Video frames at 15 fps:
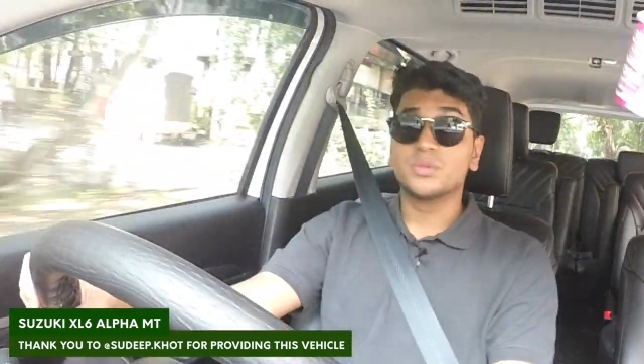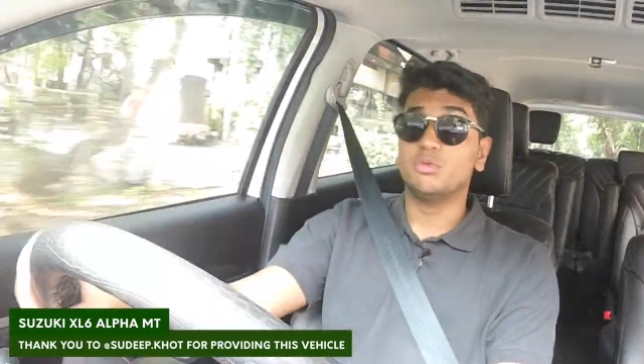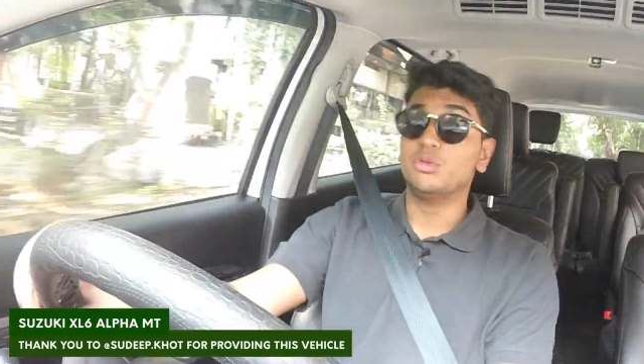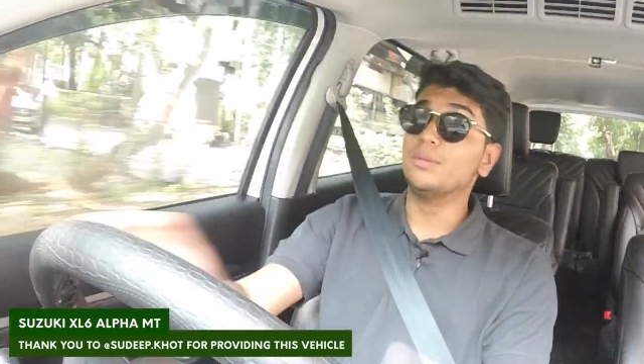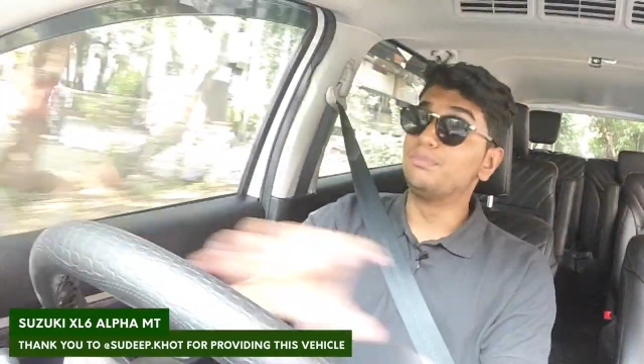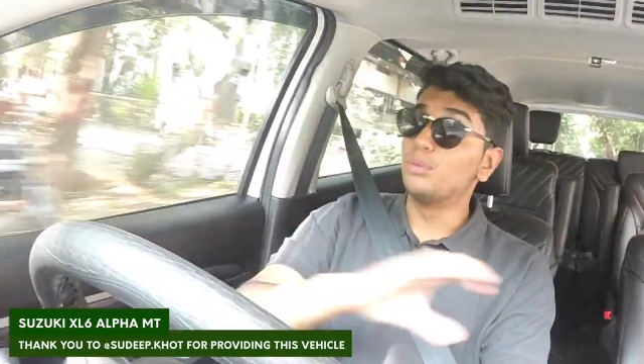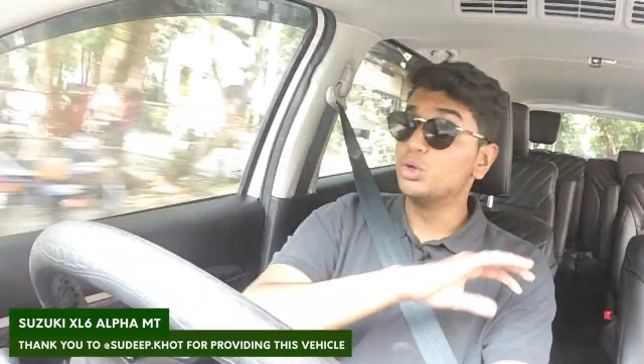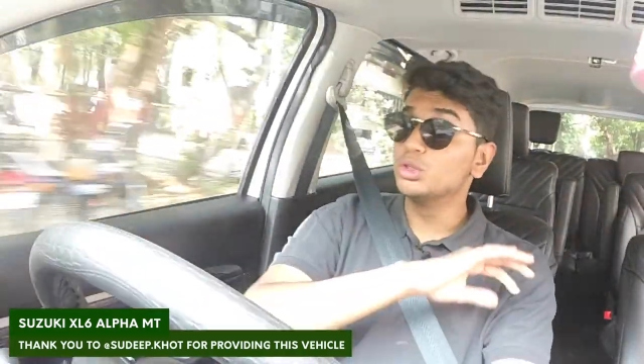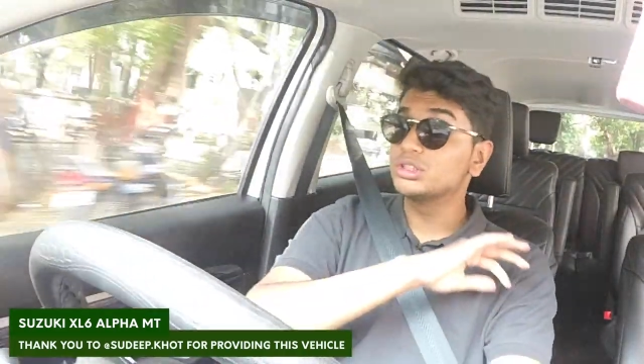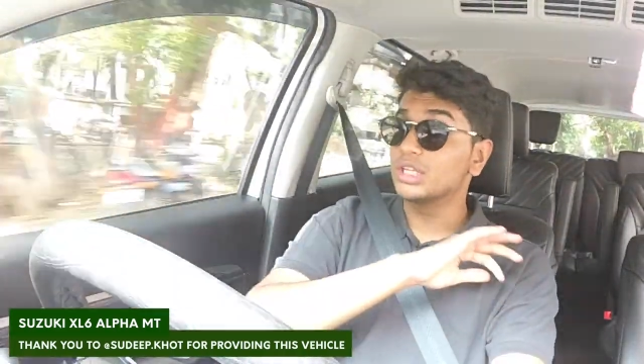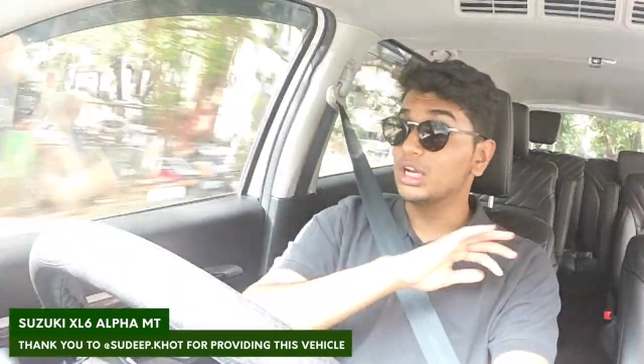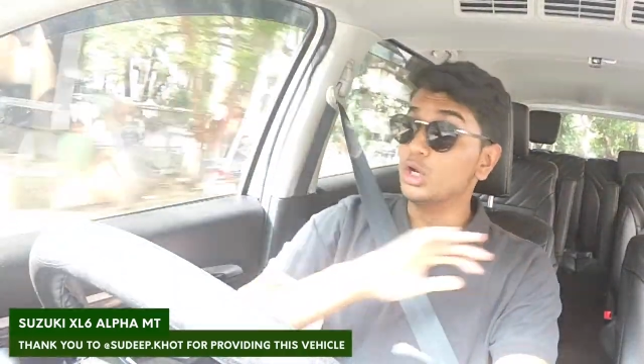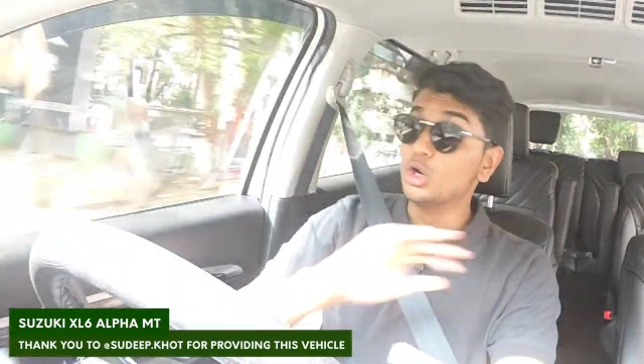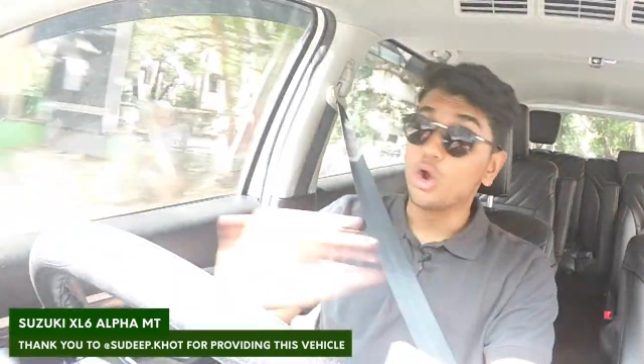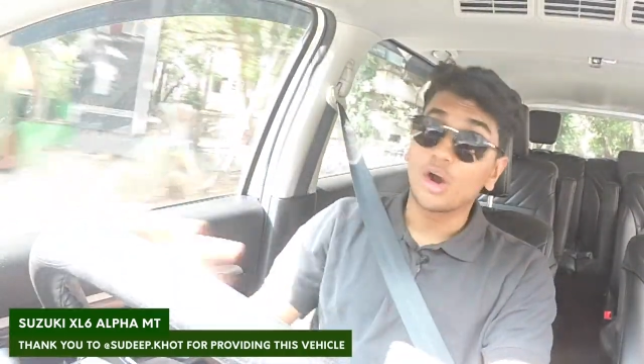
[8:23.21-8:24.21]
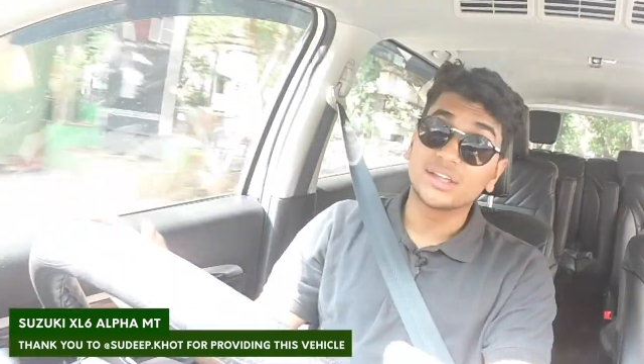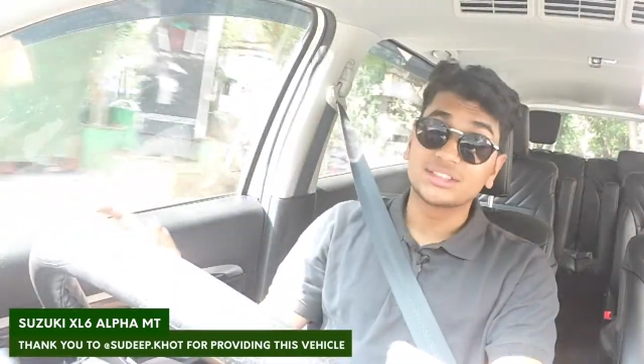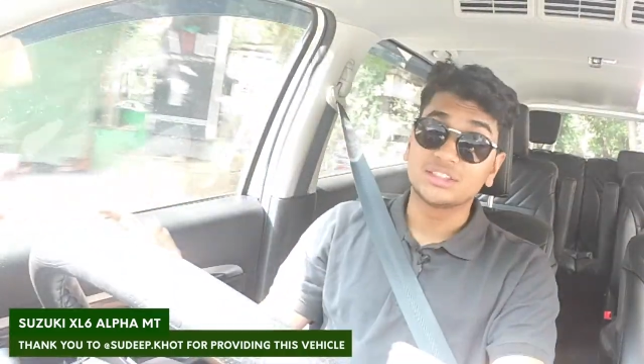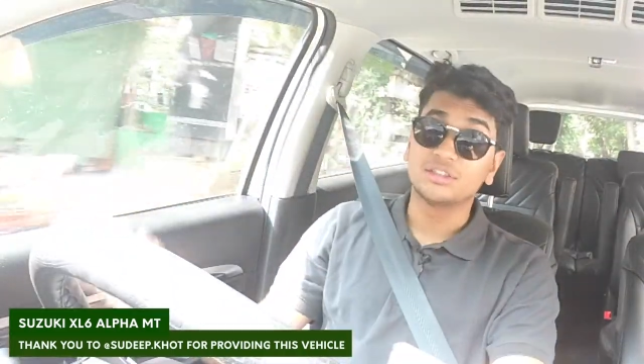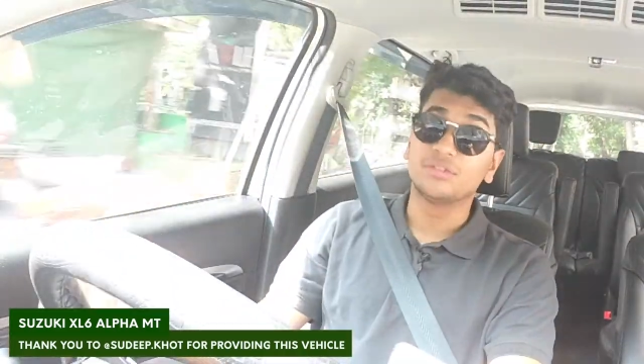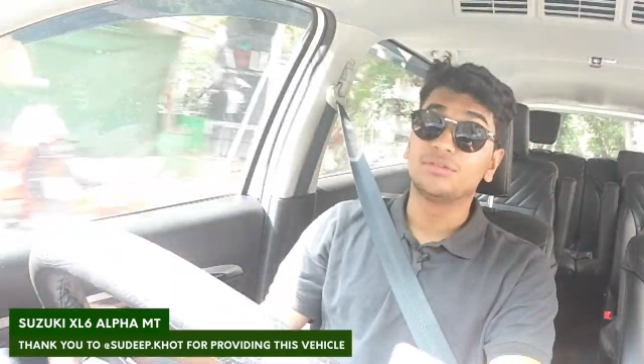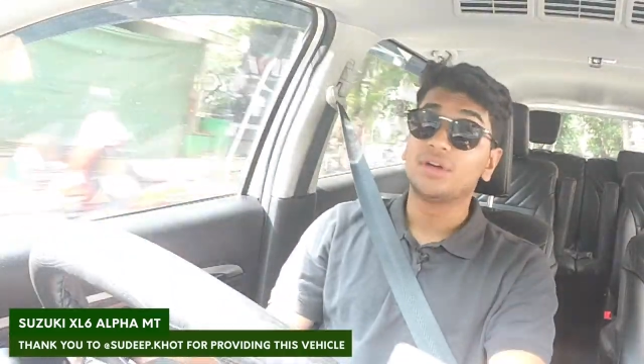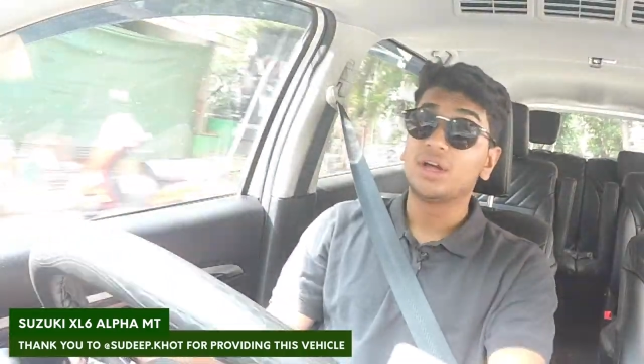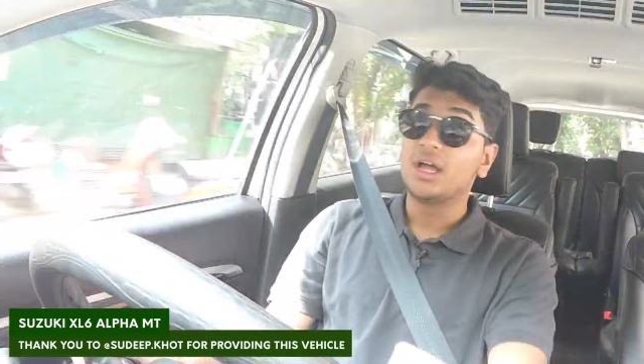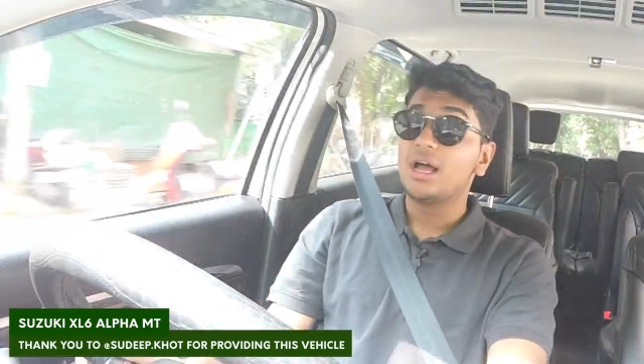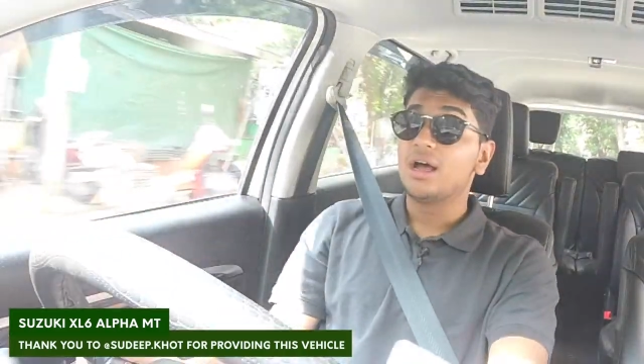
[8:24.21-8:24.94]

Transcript: We post lots of